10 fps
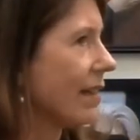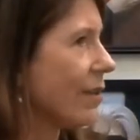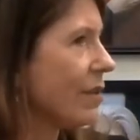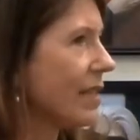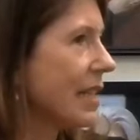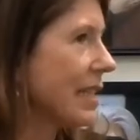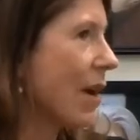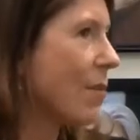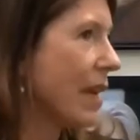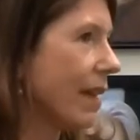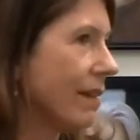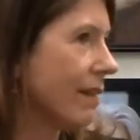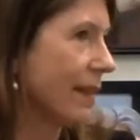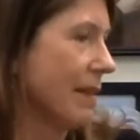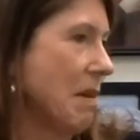Who's going to tell me
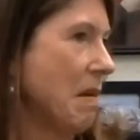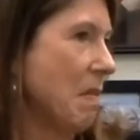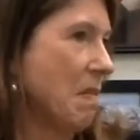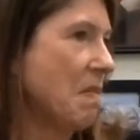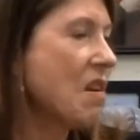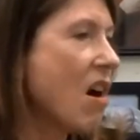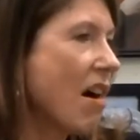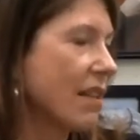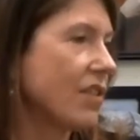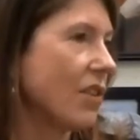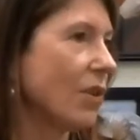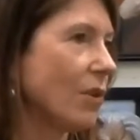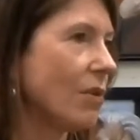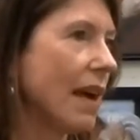not to?